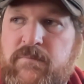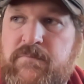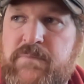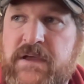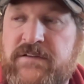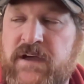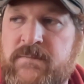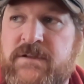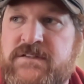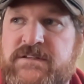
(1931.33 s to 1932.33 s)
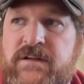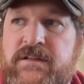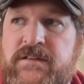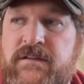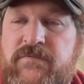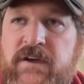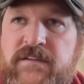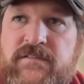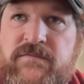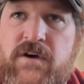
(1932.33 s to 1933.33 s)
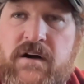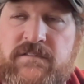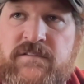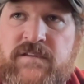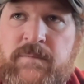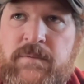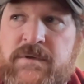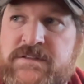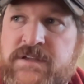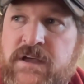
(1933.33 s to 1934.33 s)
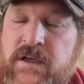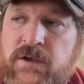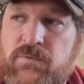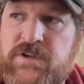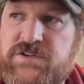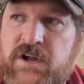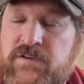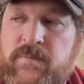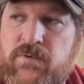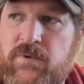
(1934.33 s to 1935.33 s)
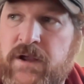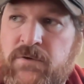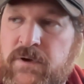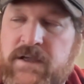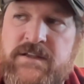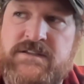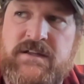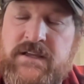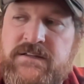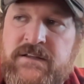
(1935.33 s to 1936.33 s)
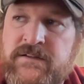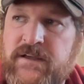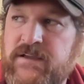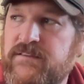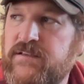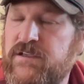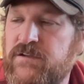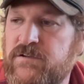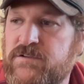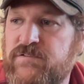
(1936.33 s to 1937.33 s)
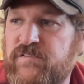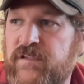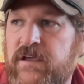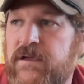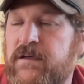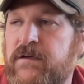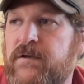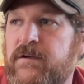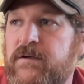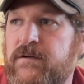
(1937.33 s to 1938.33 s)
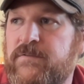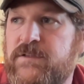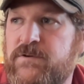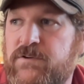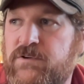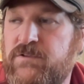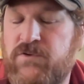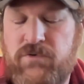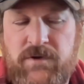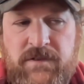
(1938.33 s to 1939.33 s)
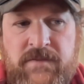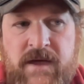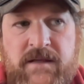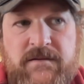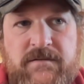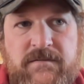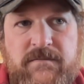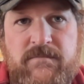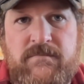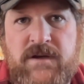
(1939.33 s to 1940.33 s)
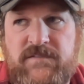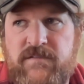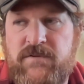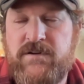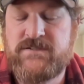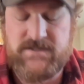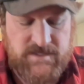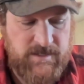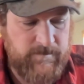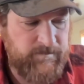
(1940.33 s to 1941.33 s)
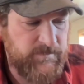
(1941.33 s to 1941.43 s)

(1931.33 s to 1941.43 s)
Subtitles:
big time into studying the effects of dogs and supplements reached out to me right away, and he said, "Hey, didn't I hear you say that you had krill in that mix of yours?" And I said, "Yep."